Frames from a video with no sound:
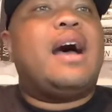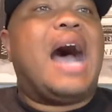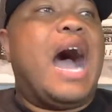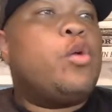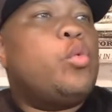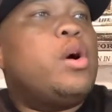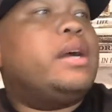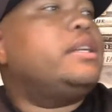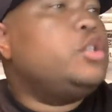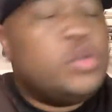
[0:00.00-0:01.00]
I
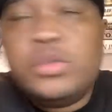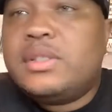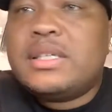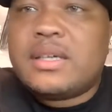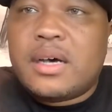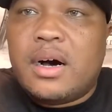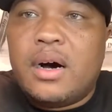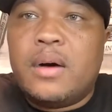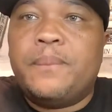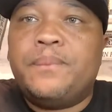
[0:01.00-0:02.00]
want you
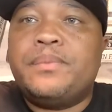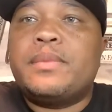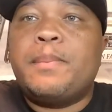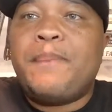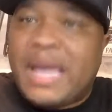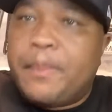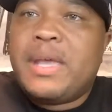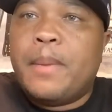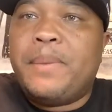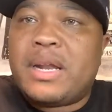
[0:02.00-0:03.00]
to make
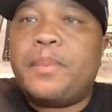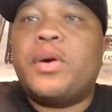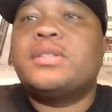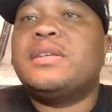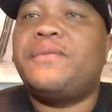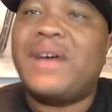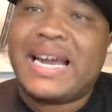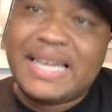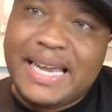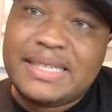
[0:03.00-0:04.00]
me a better person
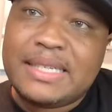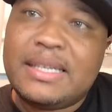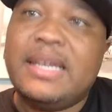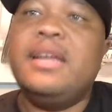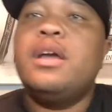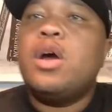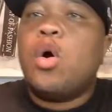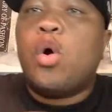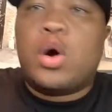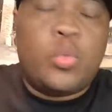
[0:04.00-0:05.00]
financially
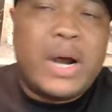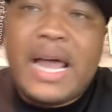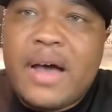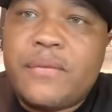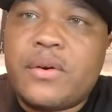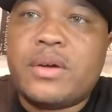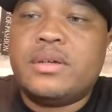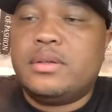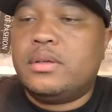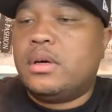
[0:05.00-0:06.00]
or
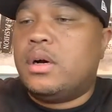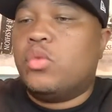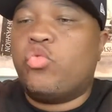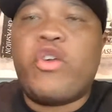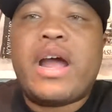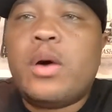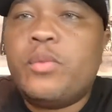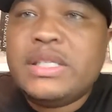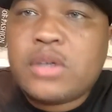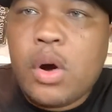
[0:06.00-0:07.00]
whatever realm
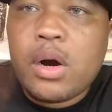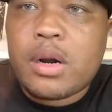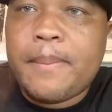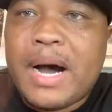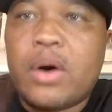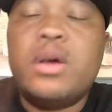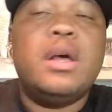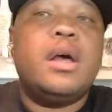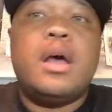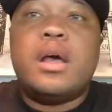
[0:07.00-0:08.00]
we talking about.
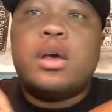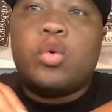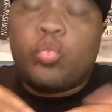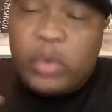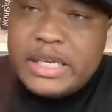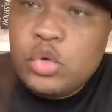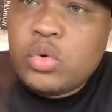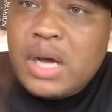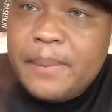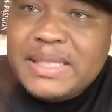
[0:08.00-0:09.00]
When you
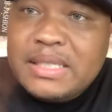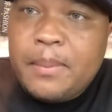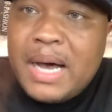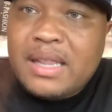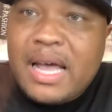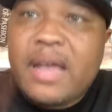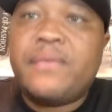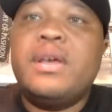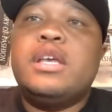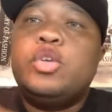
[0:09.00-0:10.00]
come into my
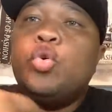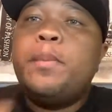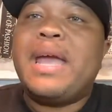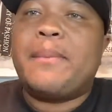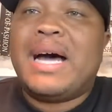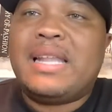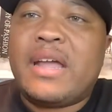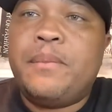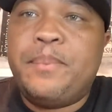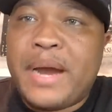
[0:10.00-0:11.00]
life, you make my
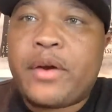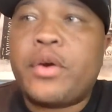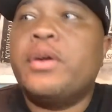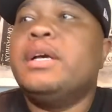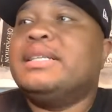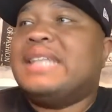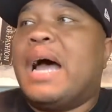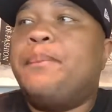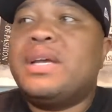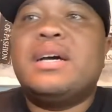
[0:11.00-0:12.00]
life better,
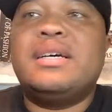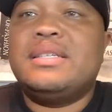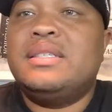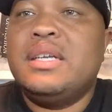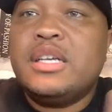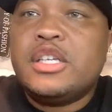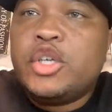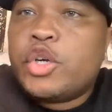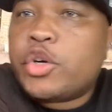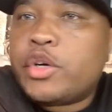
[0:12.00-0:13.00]
not because
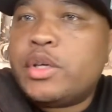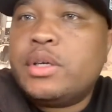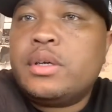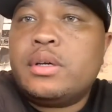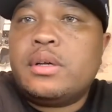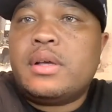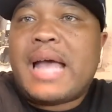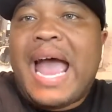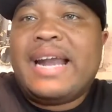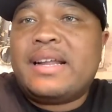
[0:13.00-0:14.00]
you're
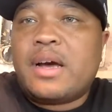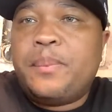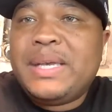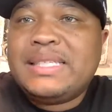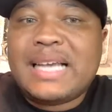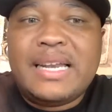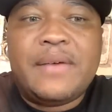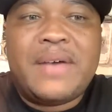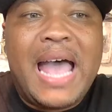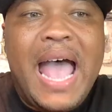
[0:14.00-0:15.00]
adding a piece I
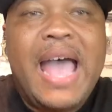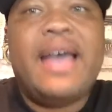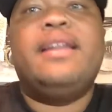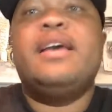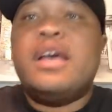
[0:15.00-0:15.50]
never had.